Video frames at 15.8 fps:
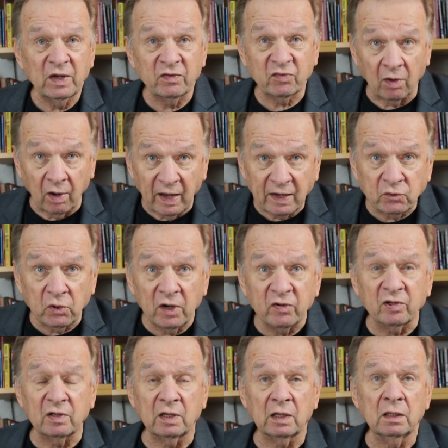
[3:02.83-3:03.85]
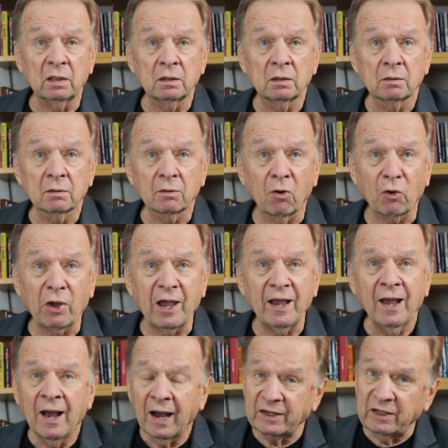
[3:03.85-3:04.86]
It's electricity.
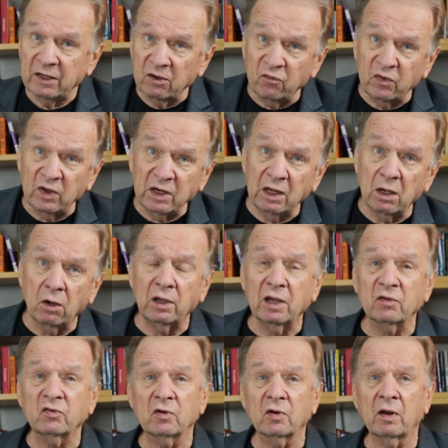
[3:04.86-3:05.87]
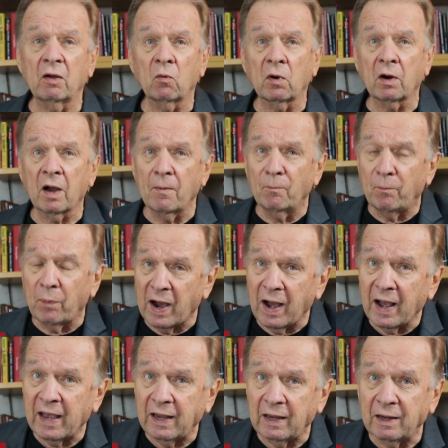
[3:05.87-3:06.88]
Okay, I did a video yesterday where I'm
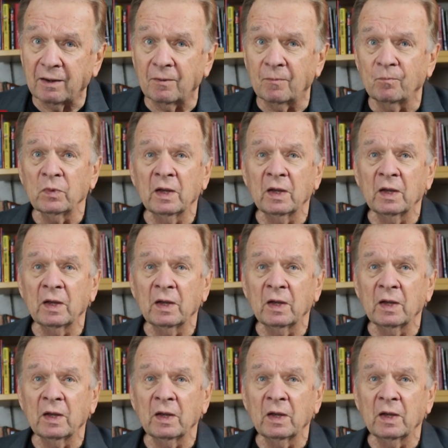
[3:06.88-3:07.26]
buying